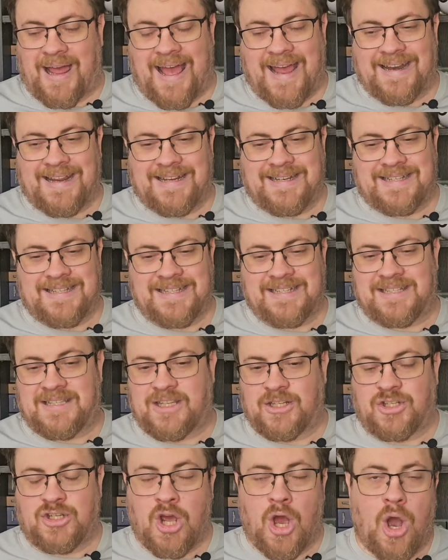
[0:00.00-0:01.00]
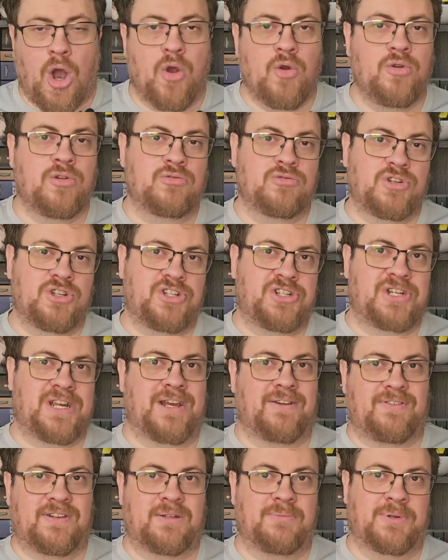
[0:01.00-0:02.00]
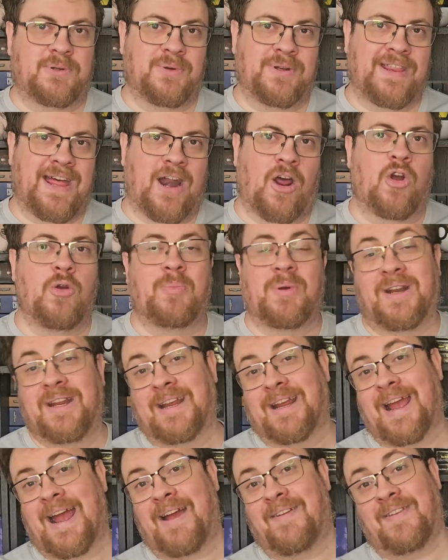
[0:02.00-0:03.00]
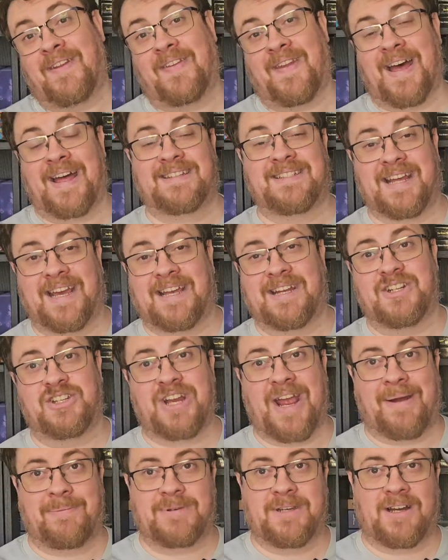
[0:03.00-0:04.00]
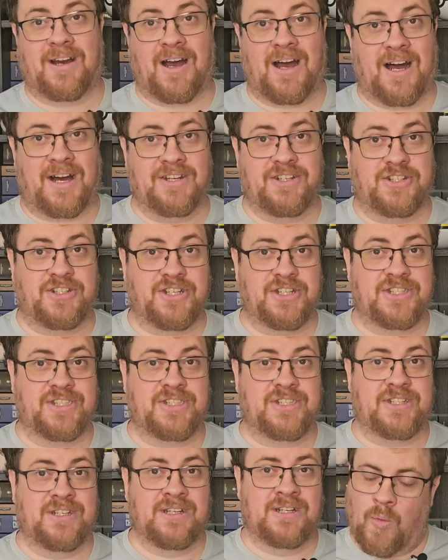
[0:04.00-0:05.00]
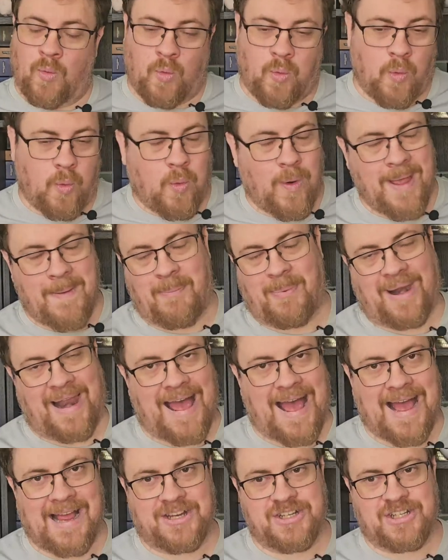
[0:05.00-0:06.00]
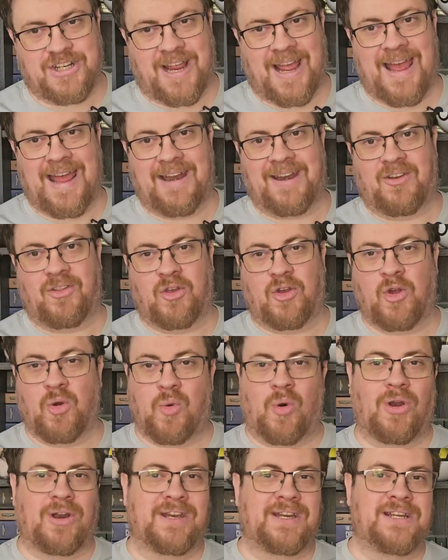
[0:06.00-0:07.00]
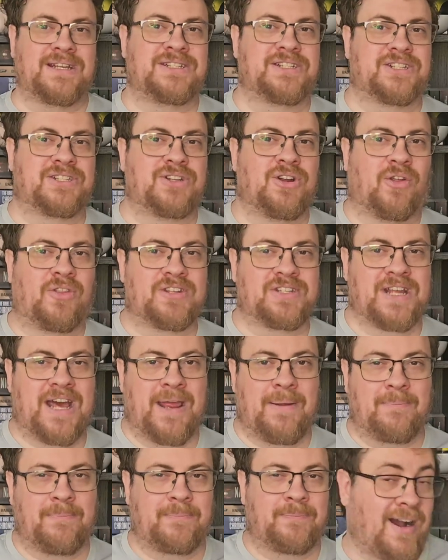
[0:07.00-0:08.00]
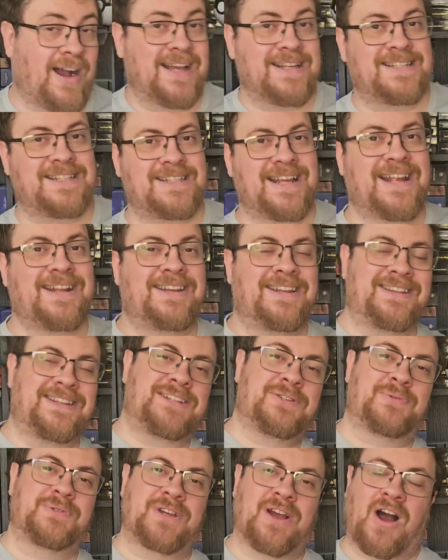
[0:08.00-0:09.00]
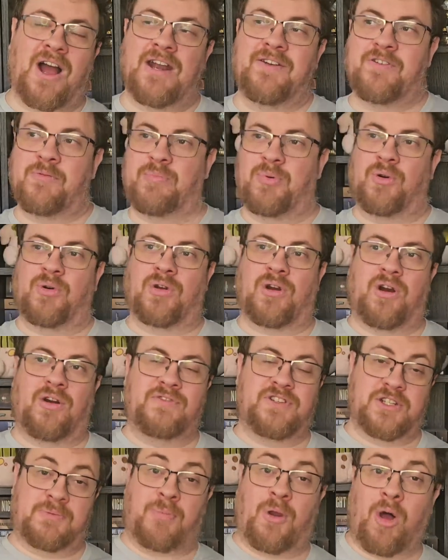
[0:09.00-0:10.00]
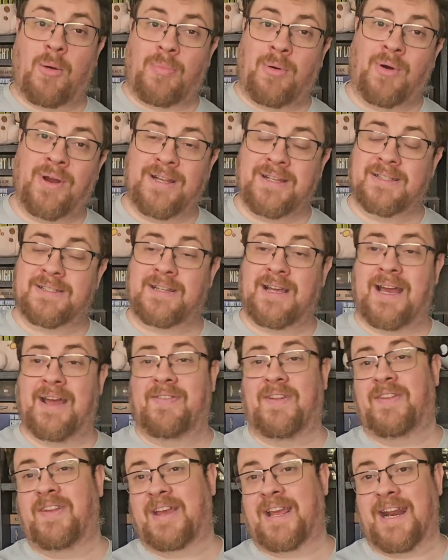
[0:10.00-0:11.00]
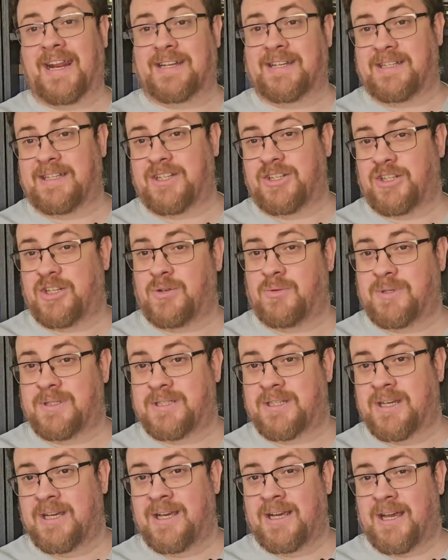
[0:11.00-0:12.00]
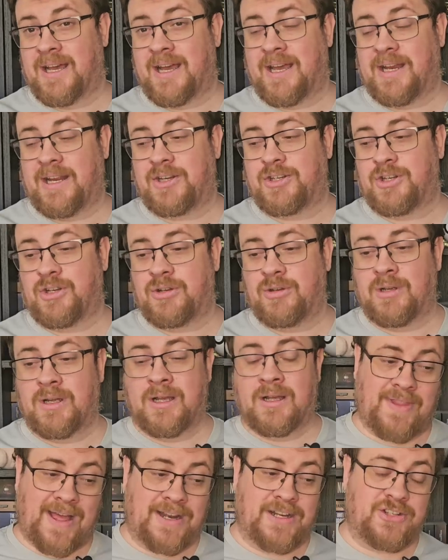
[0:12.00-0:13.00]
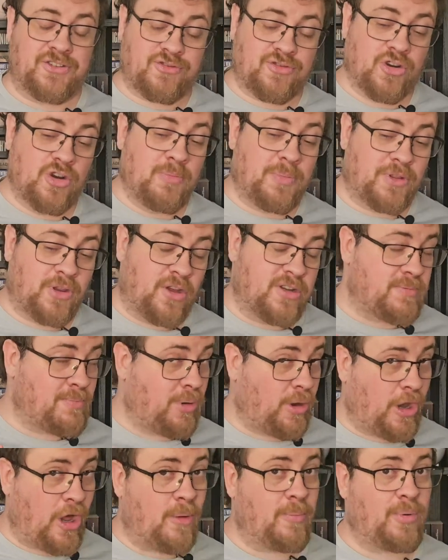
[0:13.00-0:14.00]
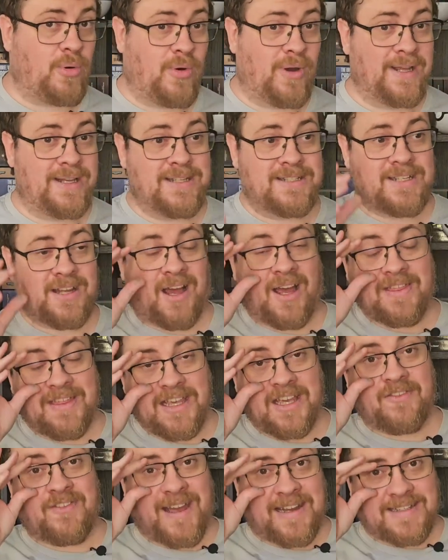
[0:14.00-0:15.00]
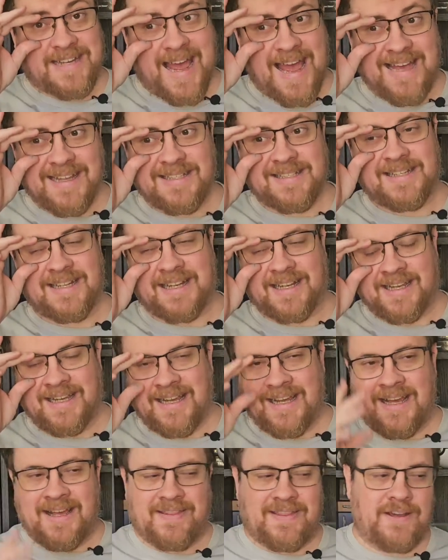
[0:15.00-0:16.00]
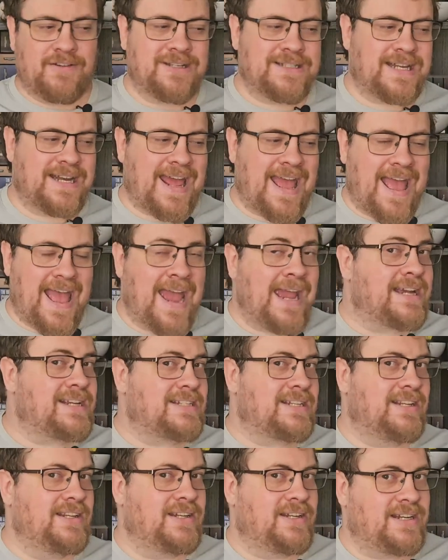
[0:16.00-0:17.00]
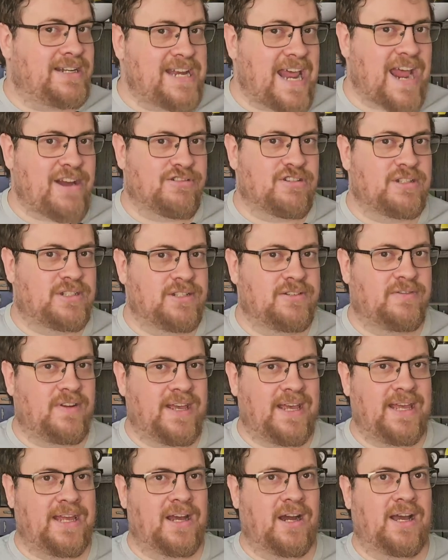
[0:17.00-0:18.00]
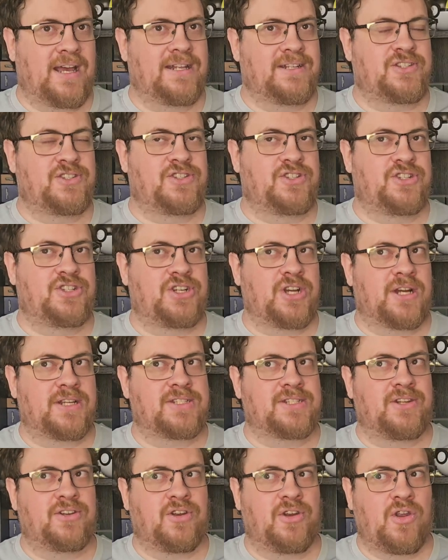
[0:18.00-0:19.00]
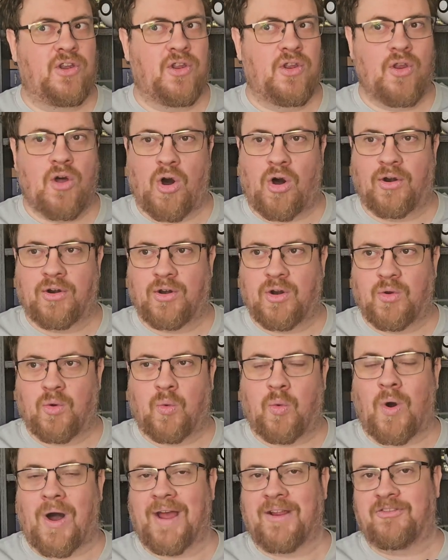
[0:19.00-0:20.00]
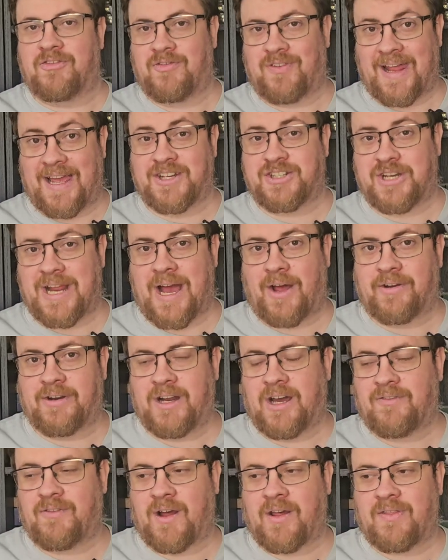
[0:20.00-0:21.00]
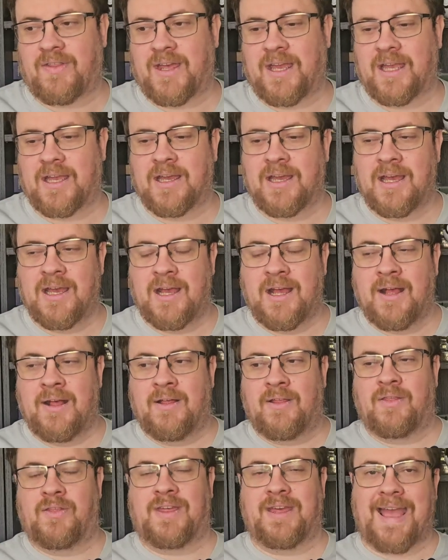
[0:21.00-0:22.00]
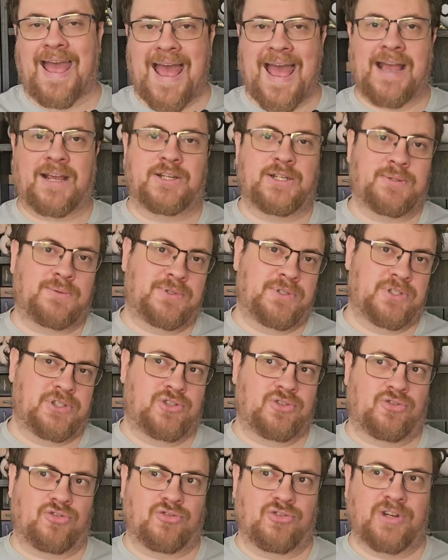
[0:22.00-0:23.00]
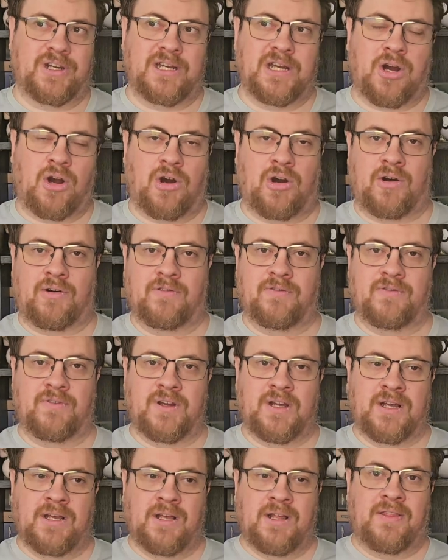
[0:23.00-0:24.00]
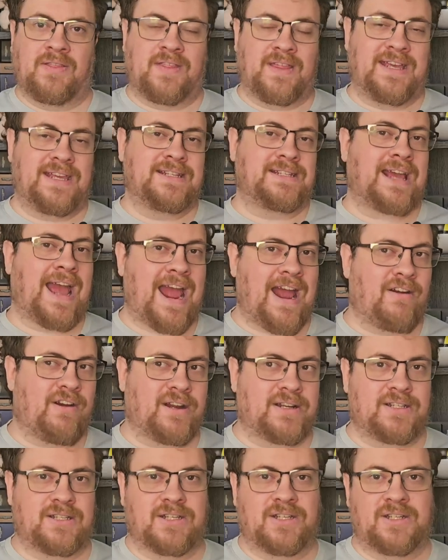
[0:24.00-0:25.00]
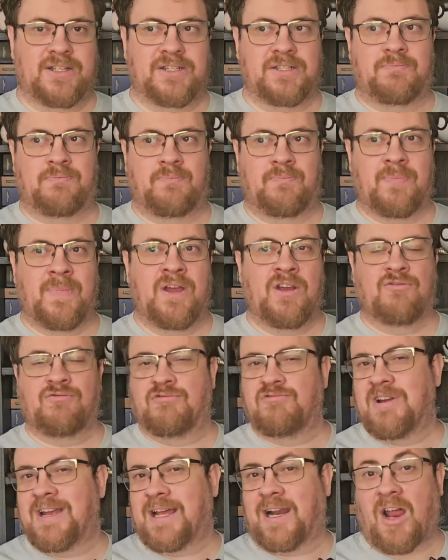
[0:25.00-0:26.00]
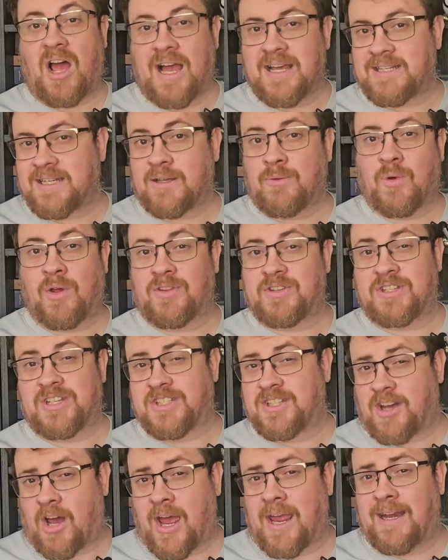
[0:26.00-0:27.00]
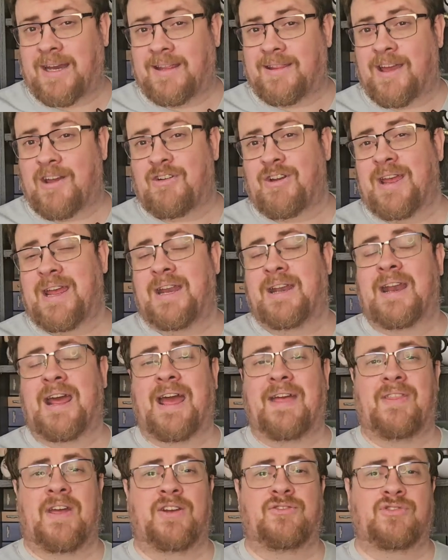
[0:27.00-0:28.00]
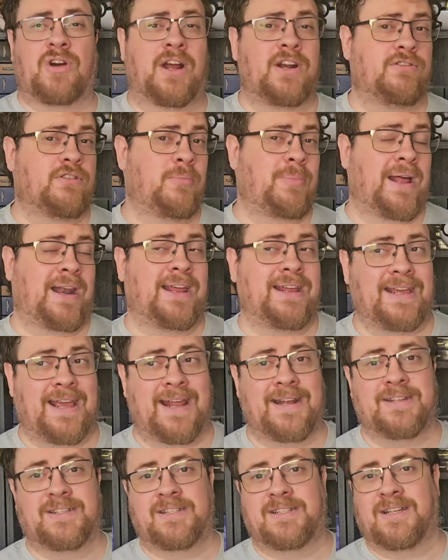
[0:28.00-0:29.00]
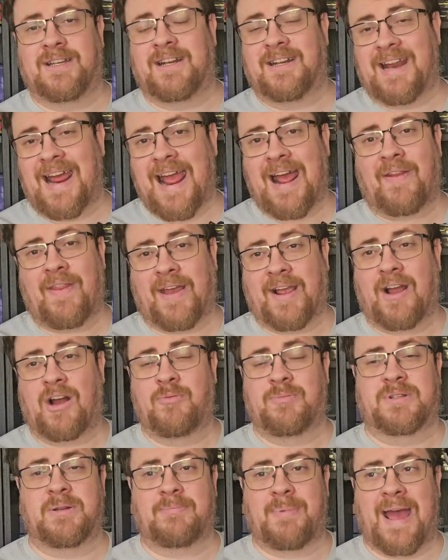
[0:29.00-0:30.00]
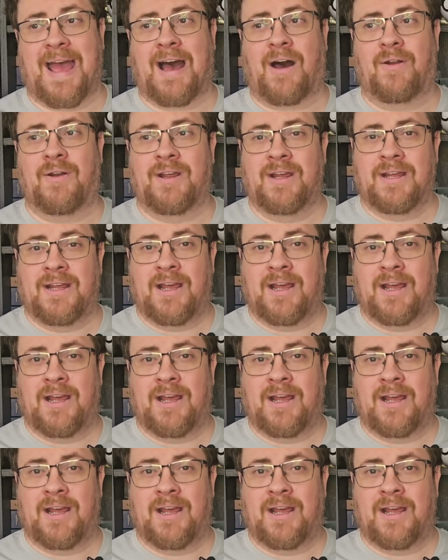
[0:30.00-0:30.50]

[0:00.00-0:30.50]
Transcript: and it just, the tonal shift between that opening and then that second chapter are just whiplash, and the quality is just not the same. I said that this was kind of a book of just plot points and then the connecting tissue is an issue. That is true, but those plot points I think are fantastic. There is an excellent narrative here. It's just not quite fleshed out enough, I think. The actual story of these characters realizing what society they're in and then trying to rebel against it and how that comes about